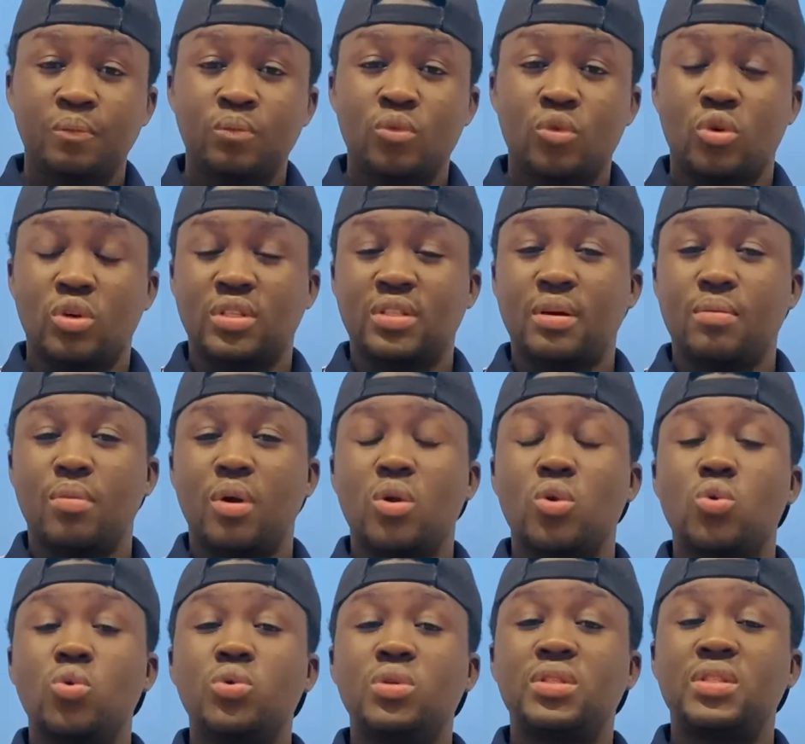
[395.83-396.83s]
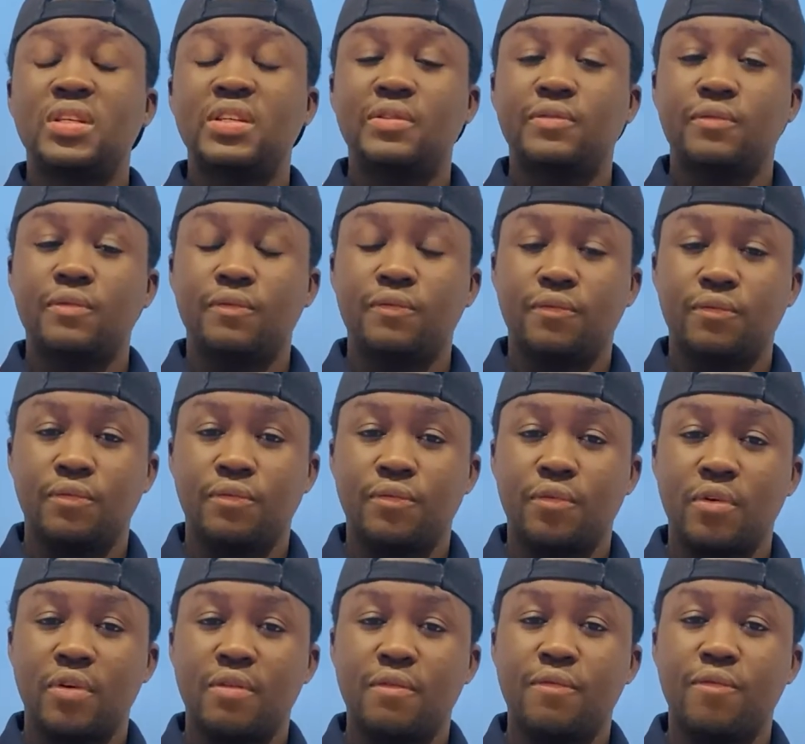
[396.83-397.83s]
or someone who seeks
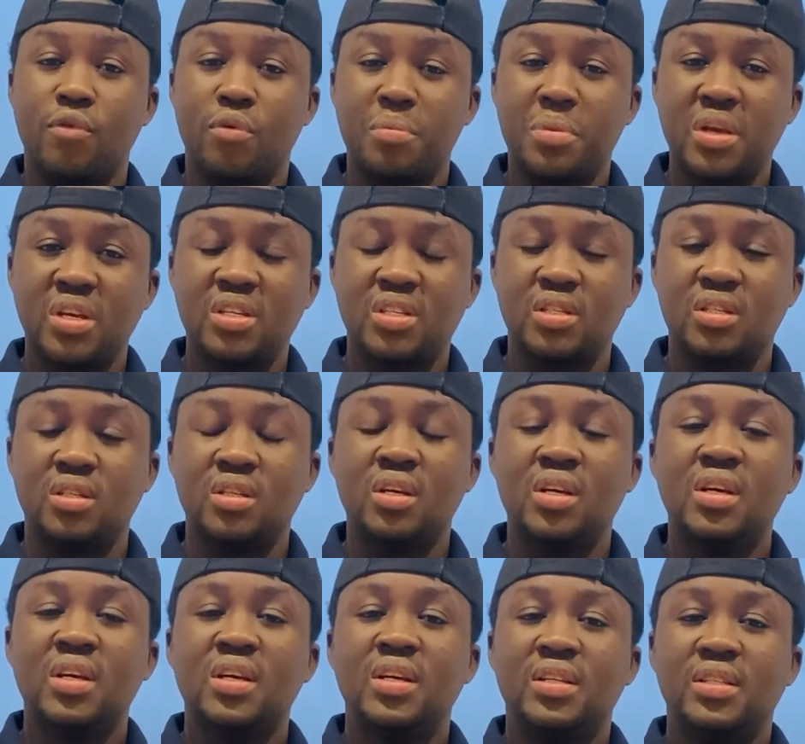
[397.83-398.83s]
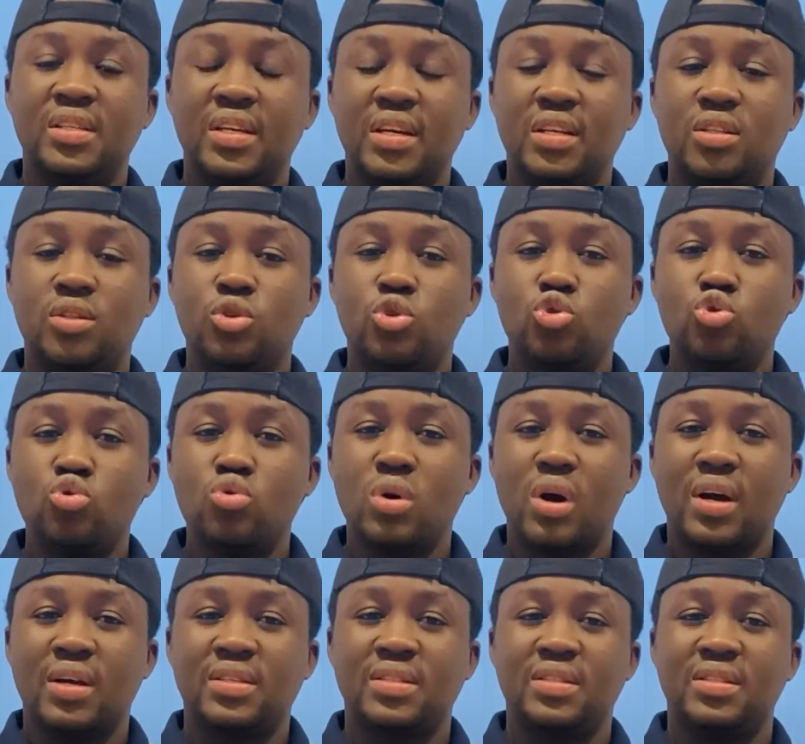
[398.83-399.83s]
for information. Then you
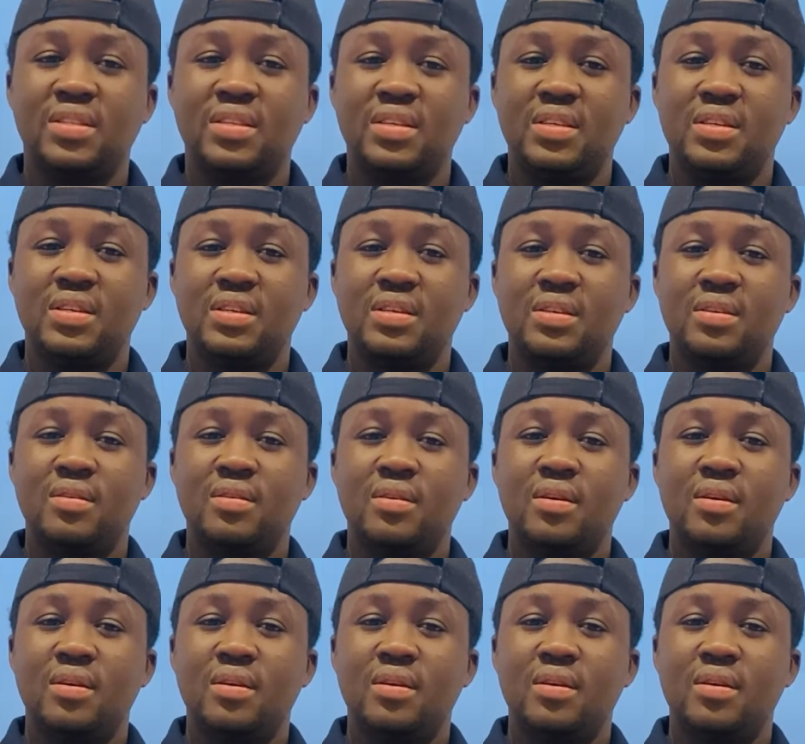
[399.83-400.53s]
as the